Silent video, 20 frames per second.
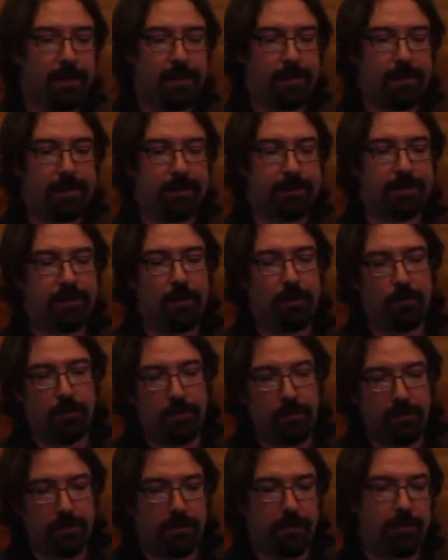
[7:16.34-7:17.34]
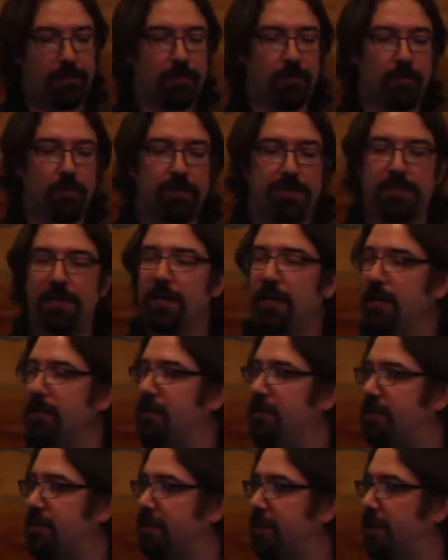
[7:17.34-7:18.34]
Uh, so we're stuck
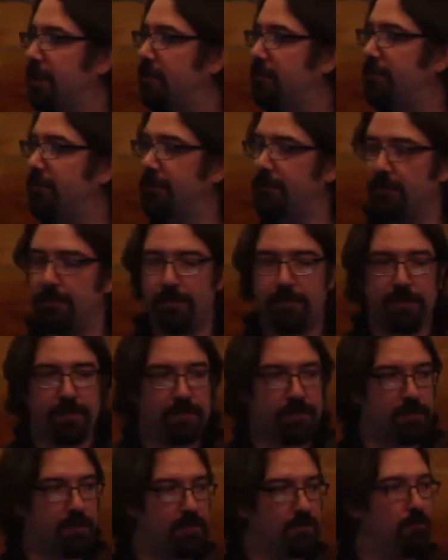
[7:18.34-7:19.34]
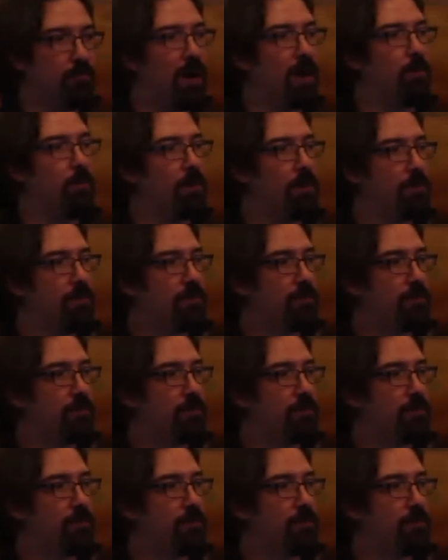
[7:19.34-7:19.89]
in this kind of this, this bubble,